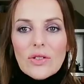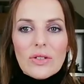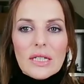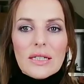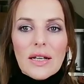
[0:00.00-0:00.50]

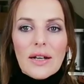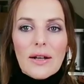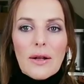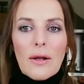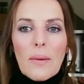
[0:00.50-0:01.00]
is
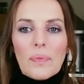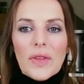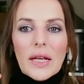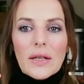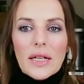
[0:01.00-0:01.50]

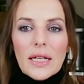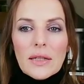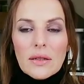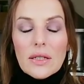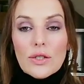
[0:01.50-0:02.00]
that
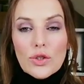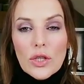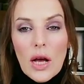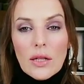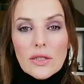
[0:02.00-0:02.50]
in this
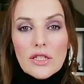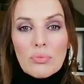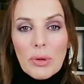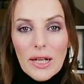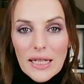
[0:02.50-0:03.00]

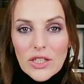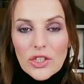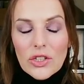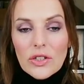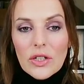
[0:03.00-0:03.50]

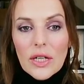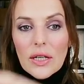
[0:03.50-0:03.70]
contemplation,